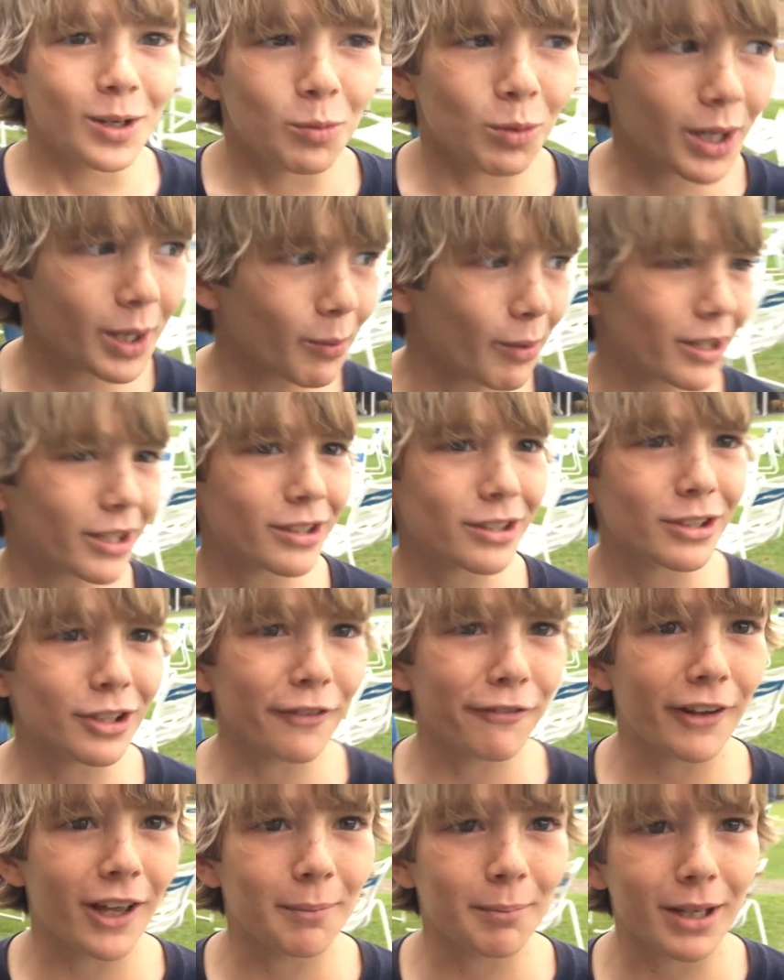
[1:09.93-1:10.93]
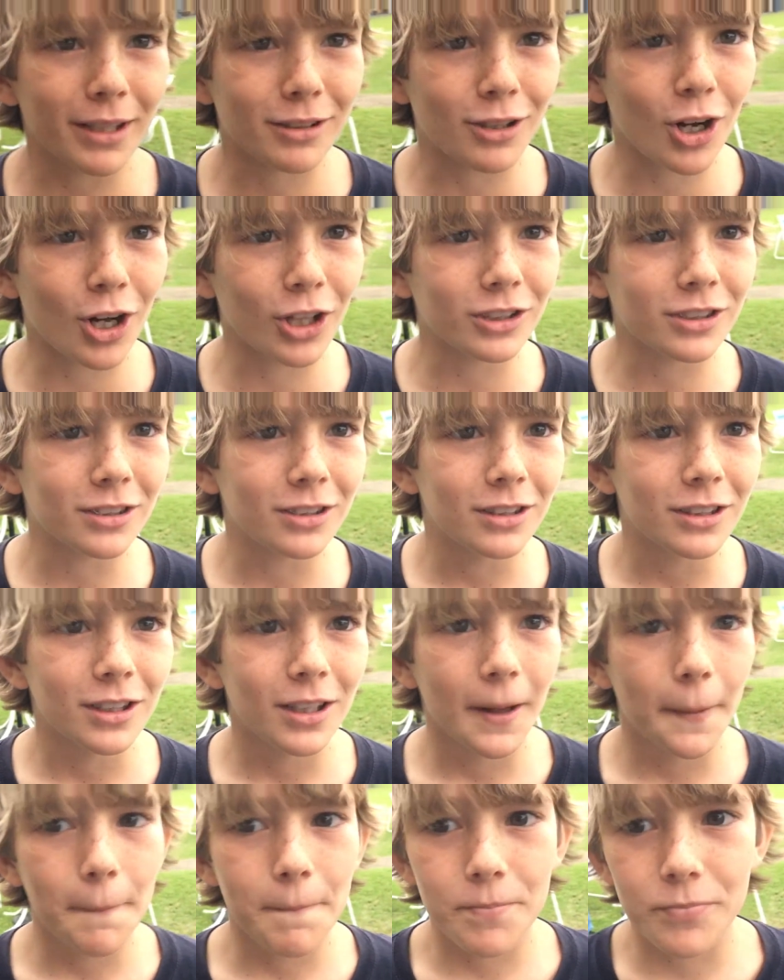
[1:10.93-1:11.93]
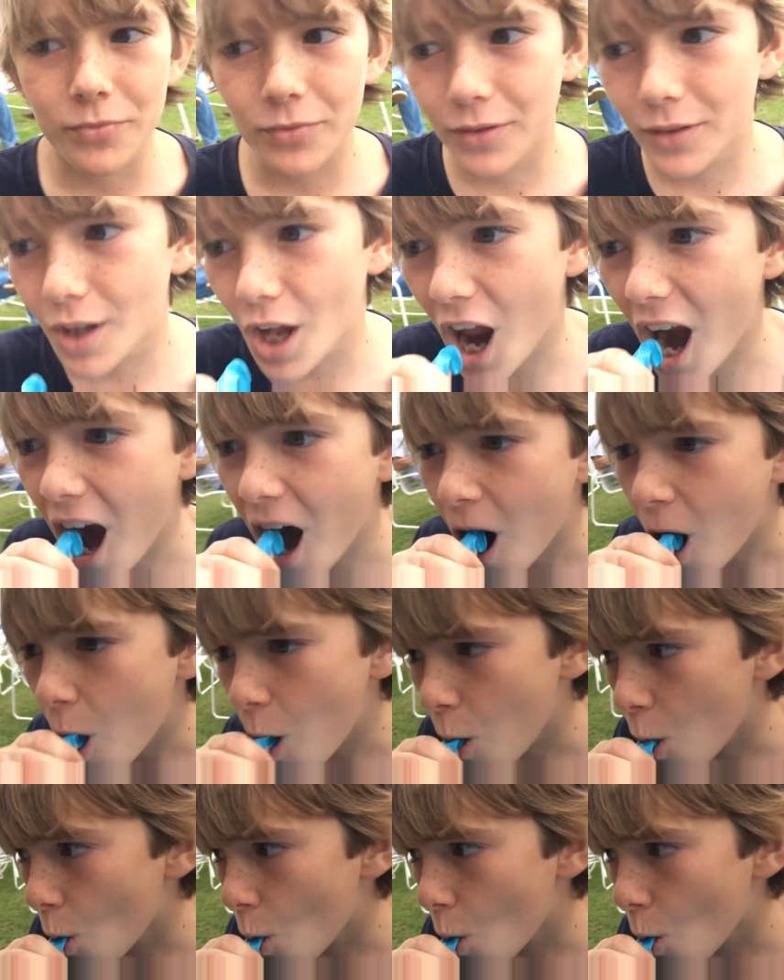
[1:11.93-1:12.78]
Wait, what is your fan base called? Uh, Shore Squad.